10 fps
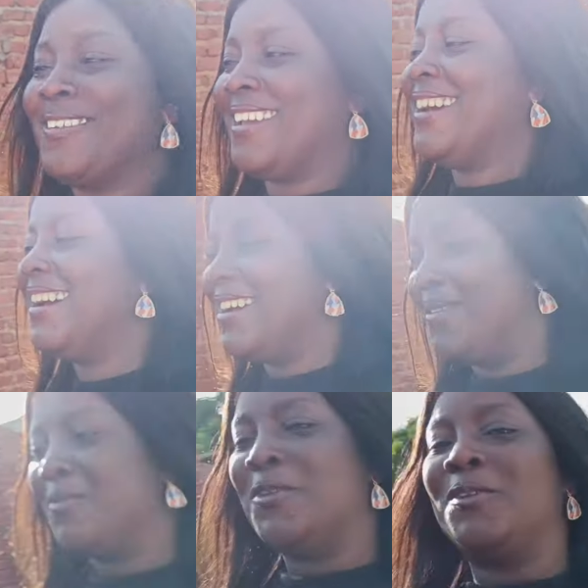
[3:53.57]
we are.
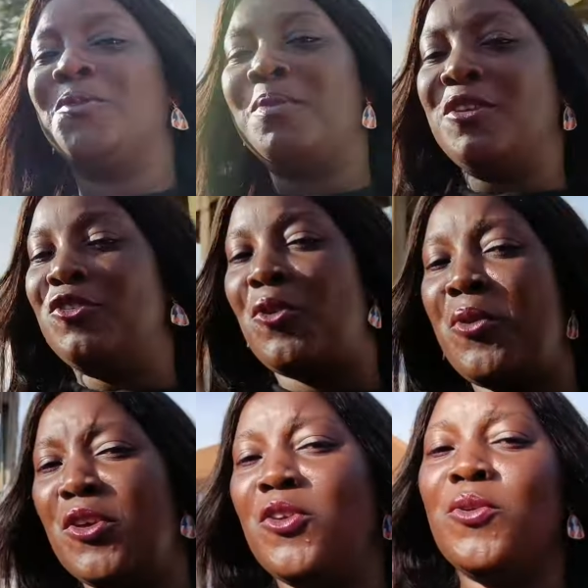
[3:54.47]
I'm going to be
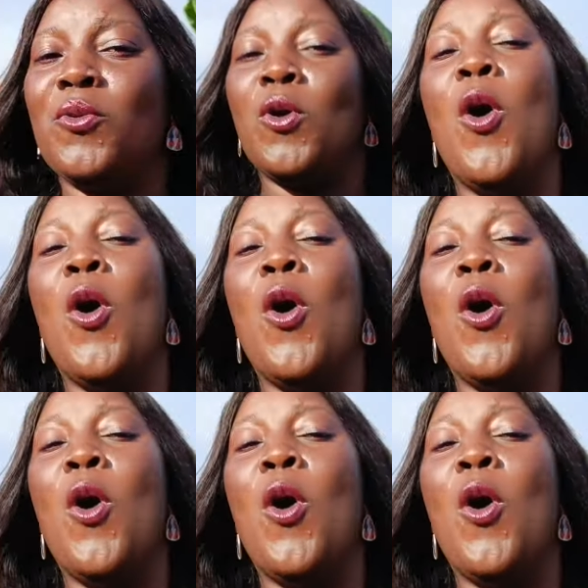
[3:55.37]
showing you